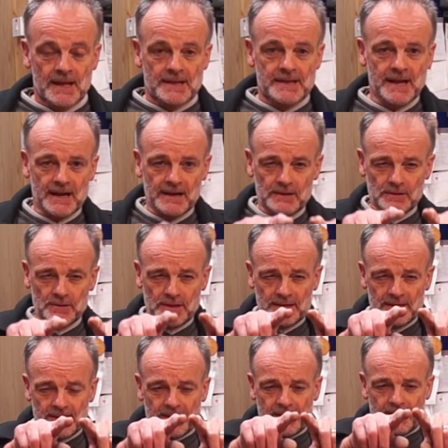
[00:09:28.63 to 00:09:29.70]
Now
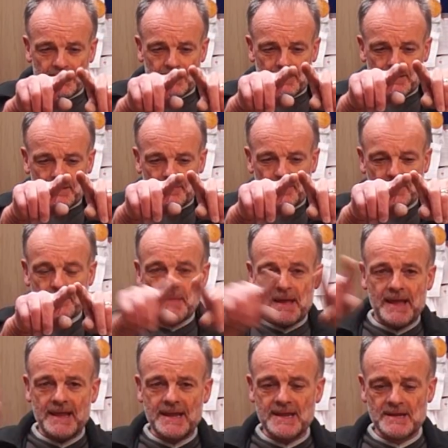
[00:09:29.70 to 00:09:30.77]
the
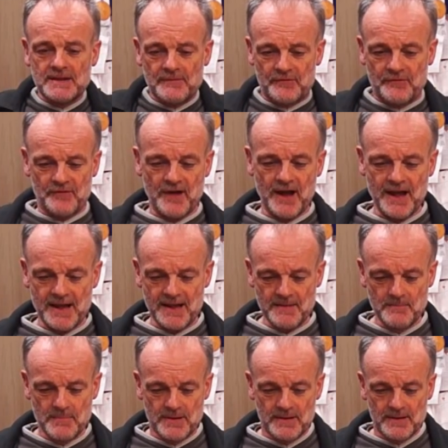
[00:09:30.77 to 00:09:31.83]
main
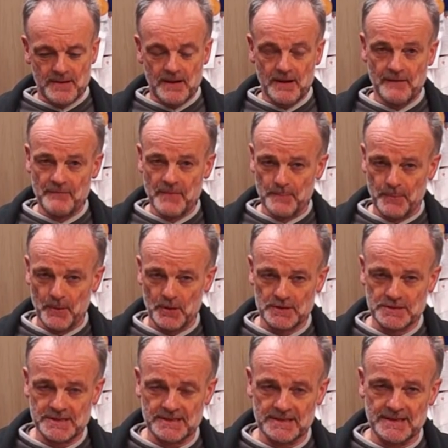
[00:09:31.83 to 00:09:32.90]
frame of the
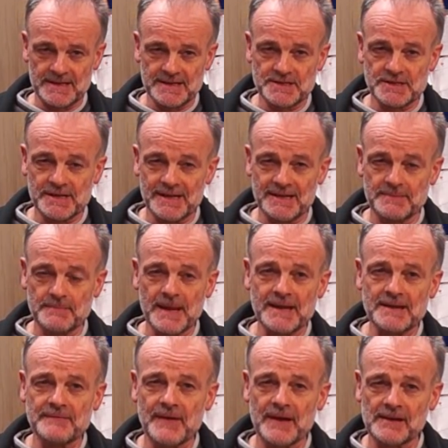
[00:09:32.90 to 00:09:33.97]
Portaledge is
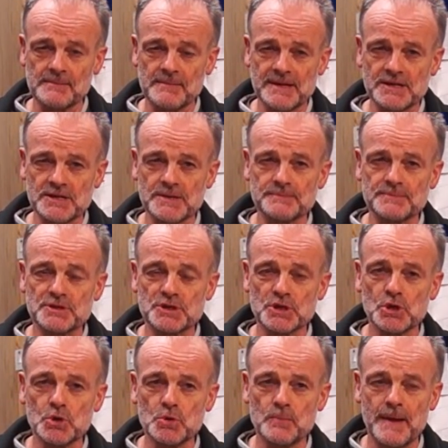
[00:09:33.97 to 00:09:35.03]
made of aluminium
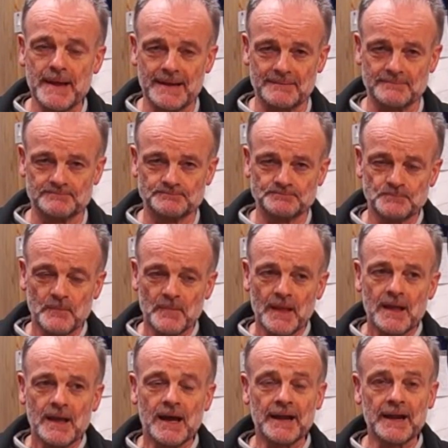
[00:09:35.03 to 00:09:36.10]
tubing,
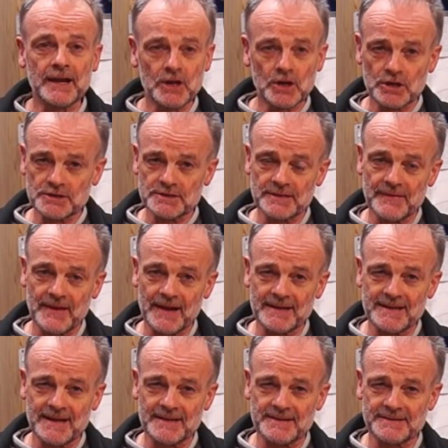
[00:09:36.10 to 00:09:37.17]
and I ordered
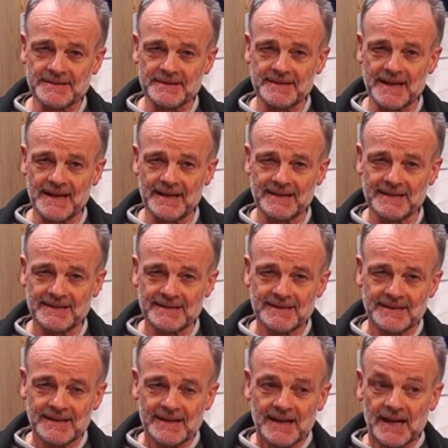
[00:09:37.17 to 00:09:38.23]
that yesterday,
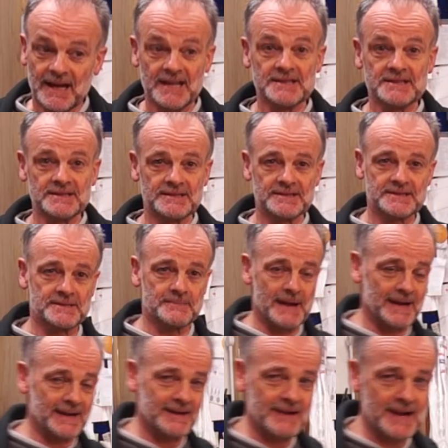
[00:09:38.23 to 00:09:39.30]
and to
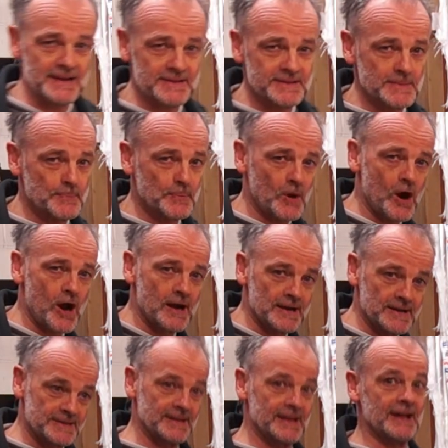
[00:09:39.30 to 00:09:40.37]
my great
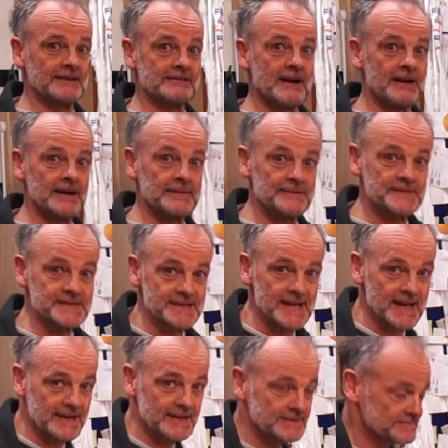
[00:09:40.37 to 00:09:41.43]
surprise it arrived
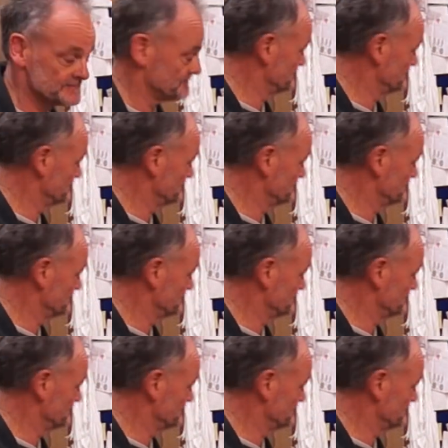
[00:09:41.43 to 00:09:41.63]
today.